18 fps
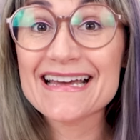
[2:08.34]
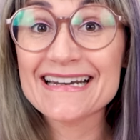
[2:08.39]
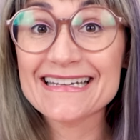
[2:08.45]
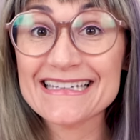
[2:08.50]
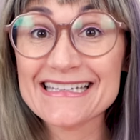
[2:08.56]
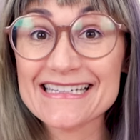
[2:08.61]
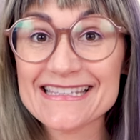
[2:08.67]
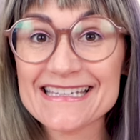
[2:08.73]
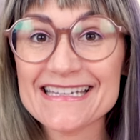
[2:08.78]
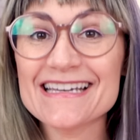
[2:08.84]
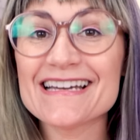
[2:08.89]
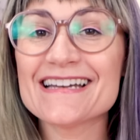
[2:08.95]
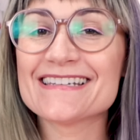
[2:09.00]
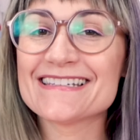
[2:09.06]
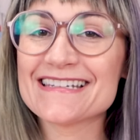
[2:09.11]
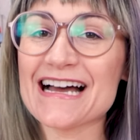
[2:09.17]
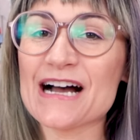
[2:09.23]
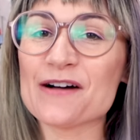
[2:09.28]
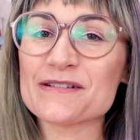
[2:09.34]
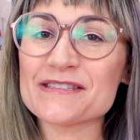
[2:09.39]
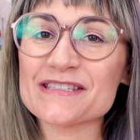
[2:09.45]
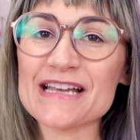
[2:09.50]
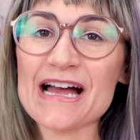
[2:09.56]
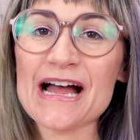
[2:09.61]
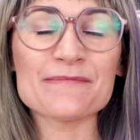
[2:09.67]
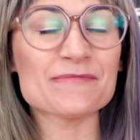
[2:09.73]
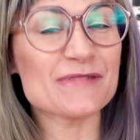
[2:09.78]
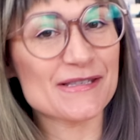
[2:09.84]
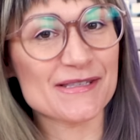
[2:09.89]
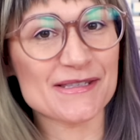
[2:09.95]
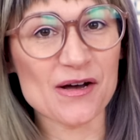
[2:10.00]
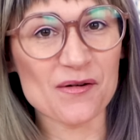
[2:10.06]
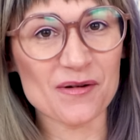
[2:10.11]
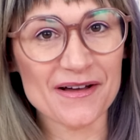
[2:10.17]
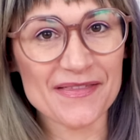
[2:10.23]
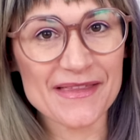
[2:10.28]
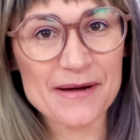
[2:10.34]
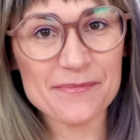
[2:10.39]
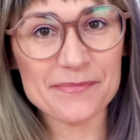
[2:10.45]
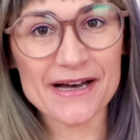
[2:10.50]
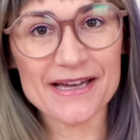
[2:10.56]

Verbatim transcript: that easy? Now it's time to sew on that